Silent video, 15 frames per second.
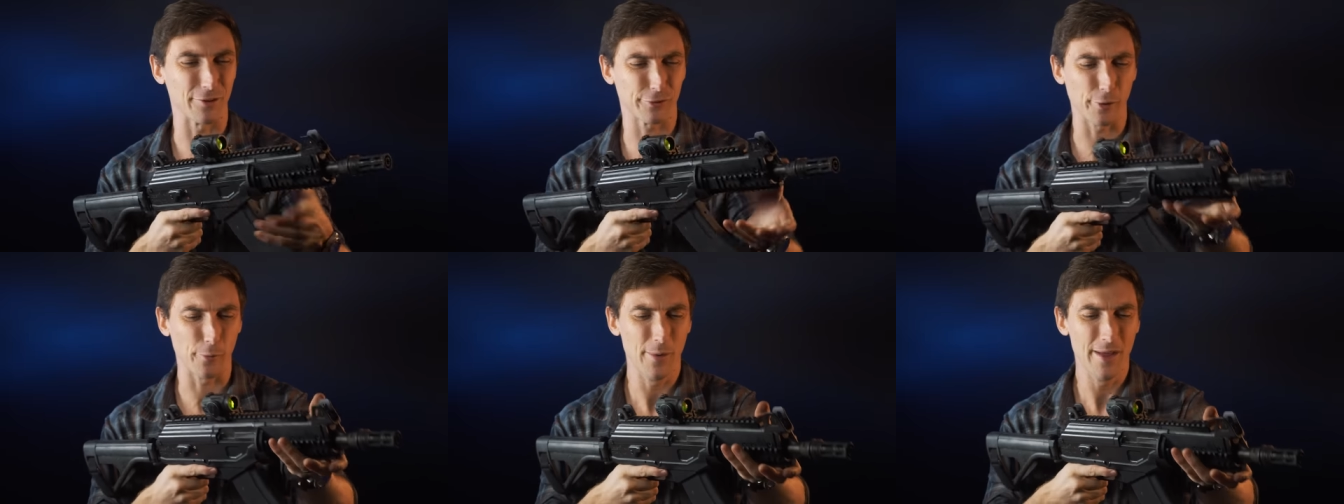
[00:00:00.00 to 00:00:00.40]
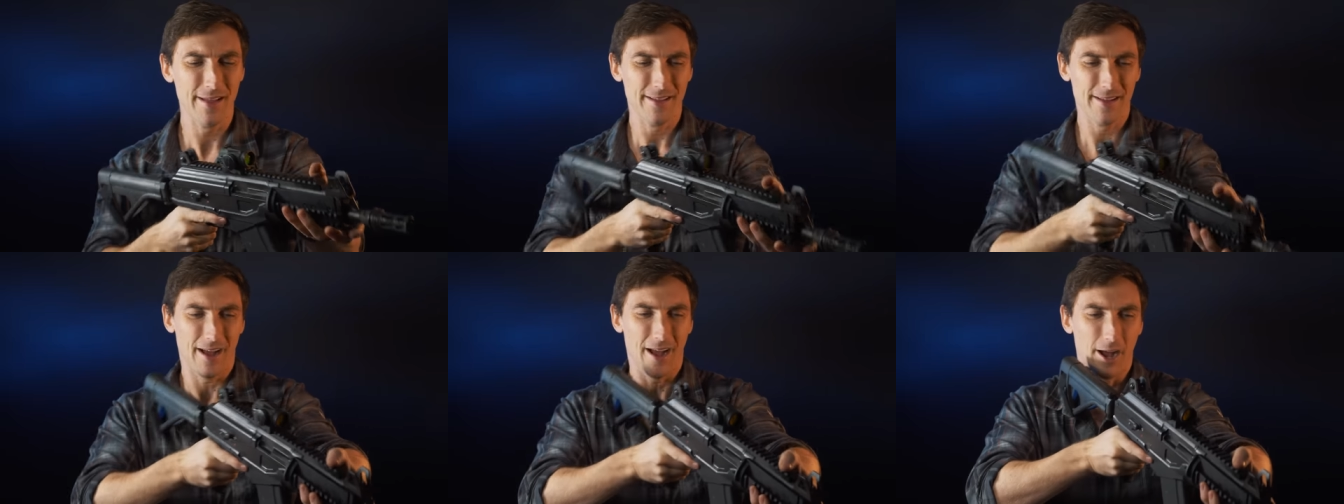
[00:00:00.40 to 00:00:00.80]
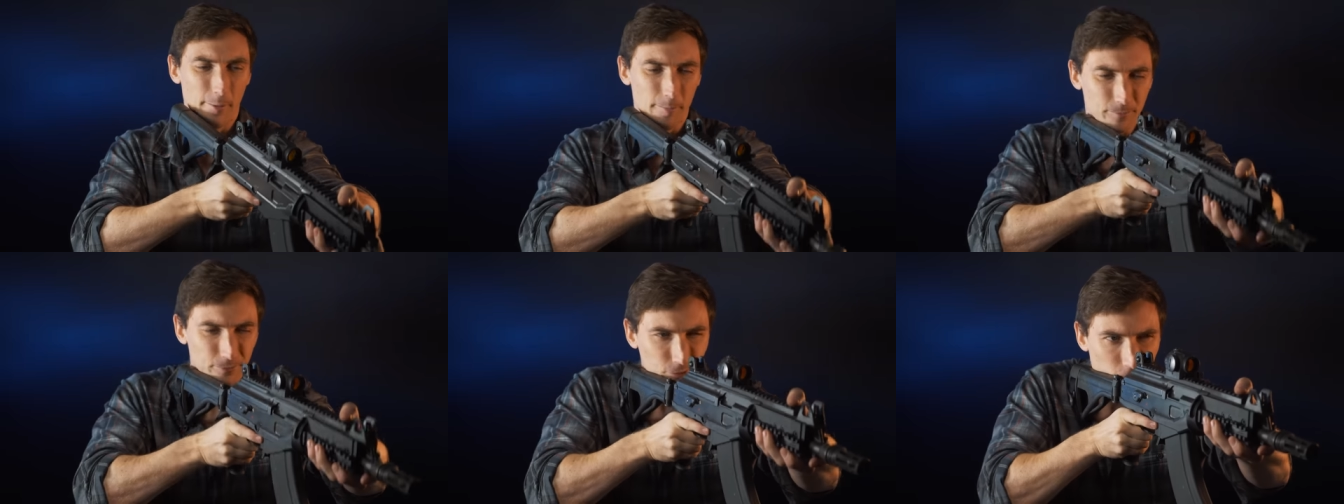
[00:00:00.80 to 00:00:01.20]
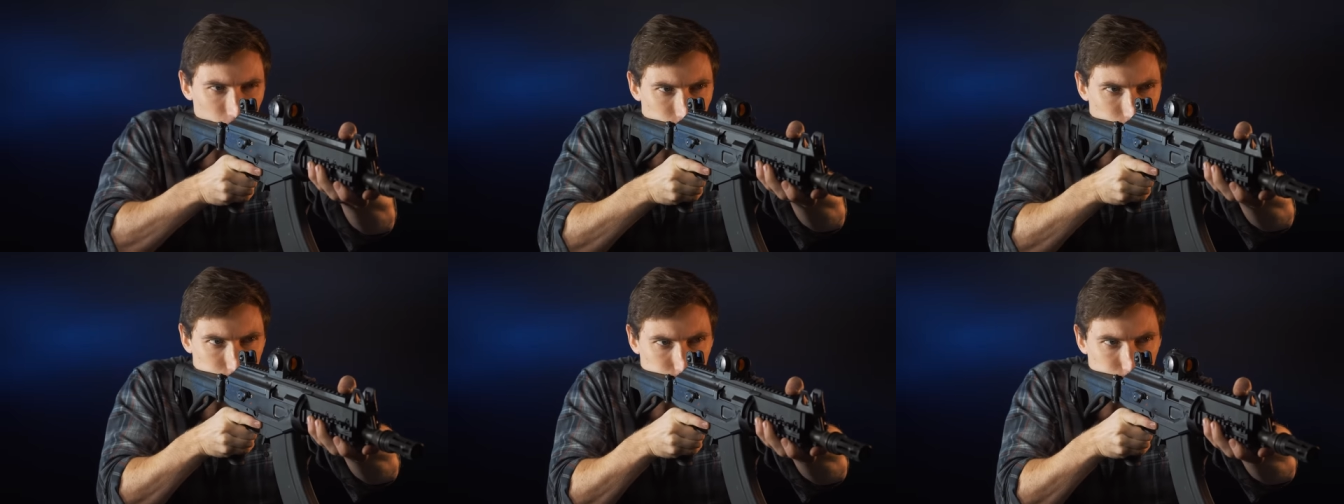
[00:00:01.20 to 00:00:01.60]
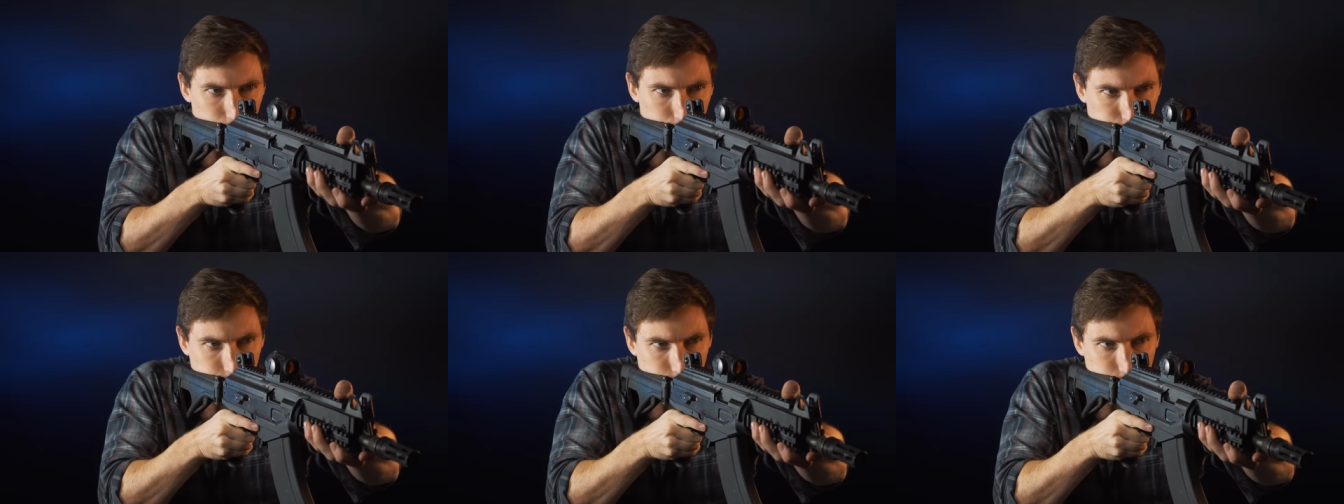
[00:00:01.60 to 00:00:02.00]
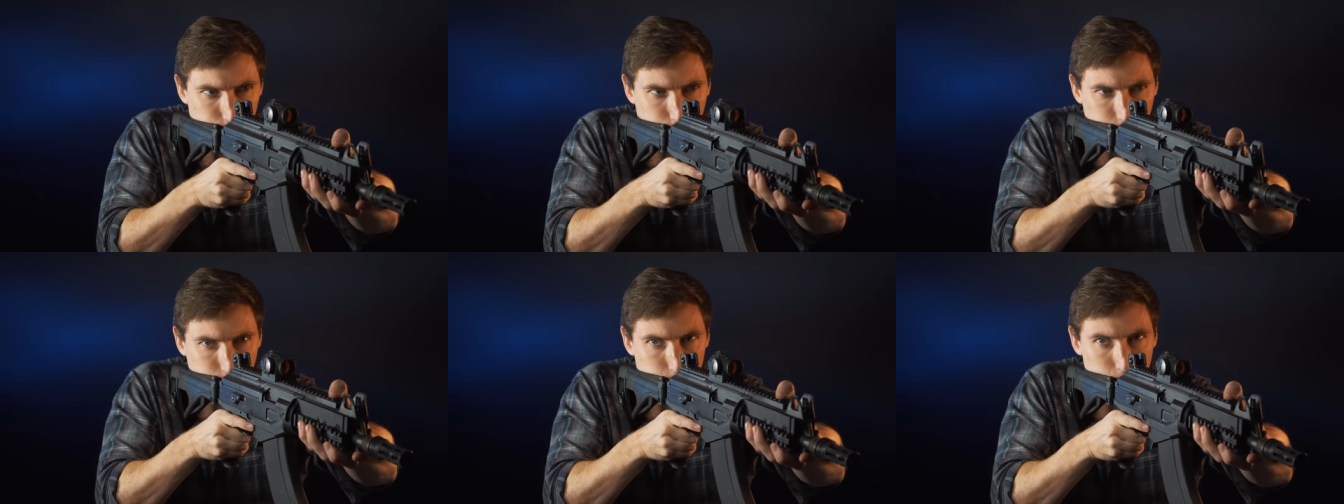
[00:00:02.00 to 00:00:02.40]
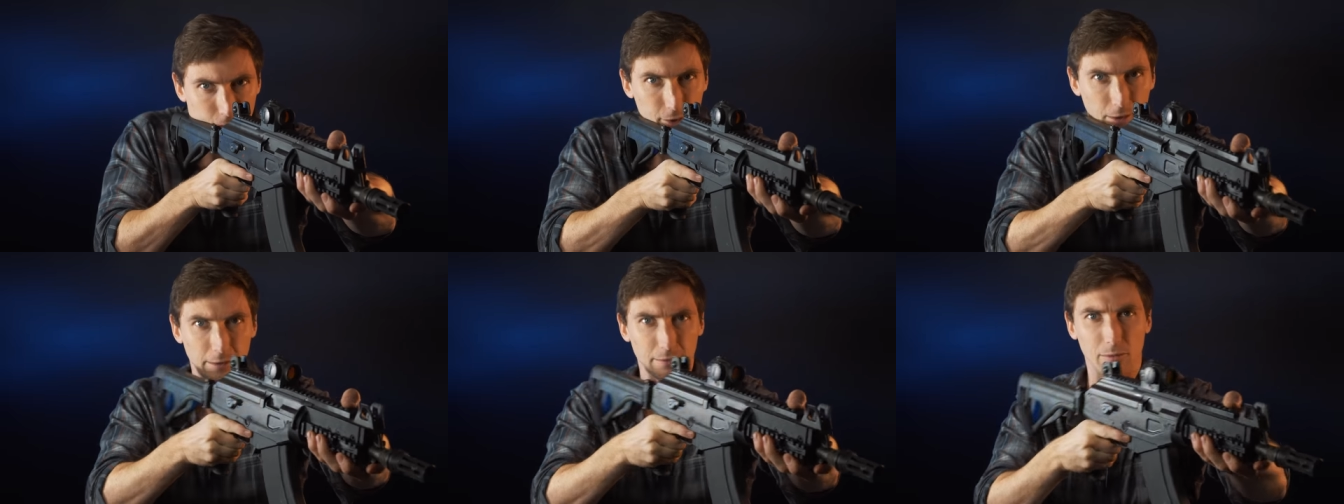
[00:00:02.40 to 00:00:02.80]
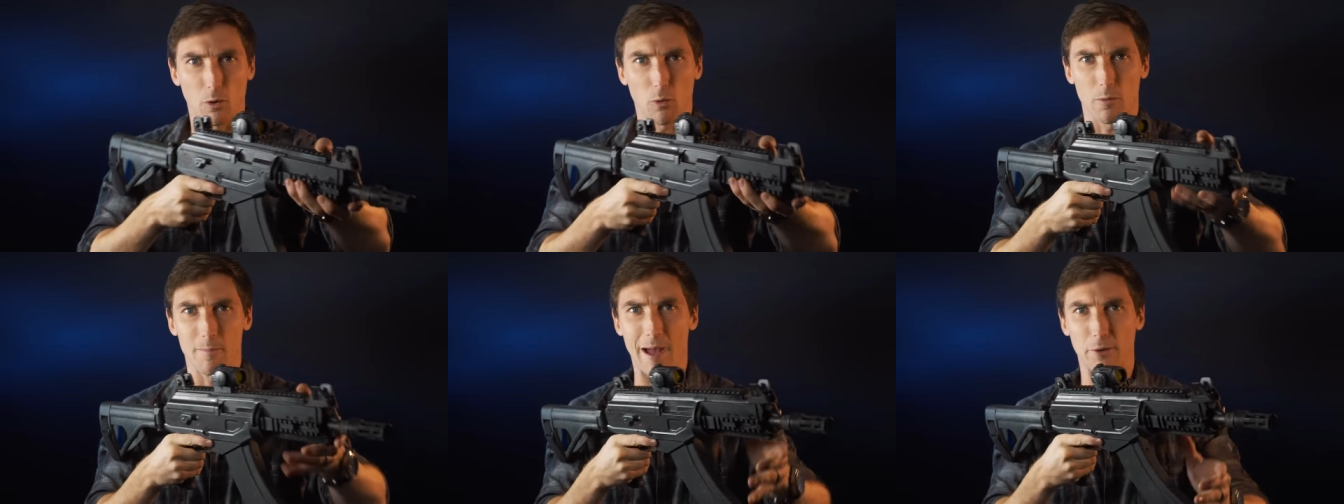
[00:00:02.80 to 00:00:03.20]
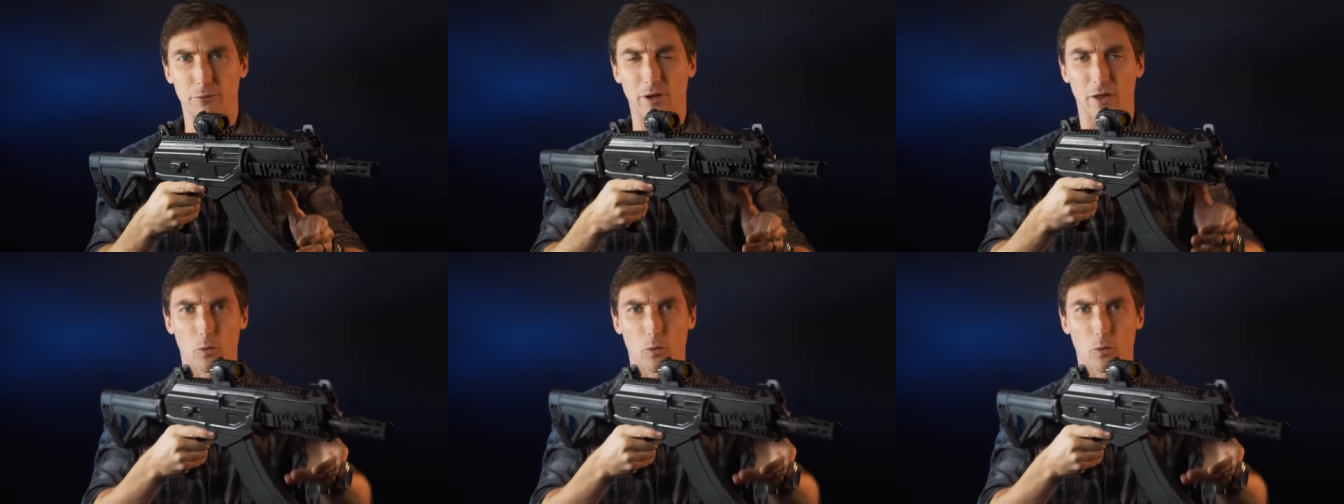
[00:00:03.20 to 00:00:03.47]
So on the Galil, I would definitely recommend a lower mount.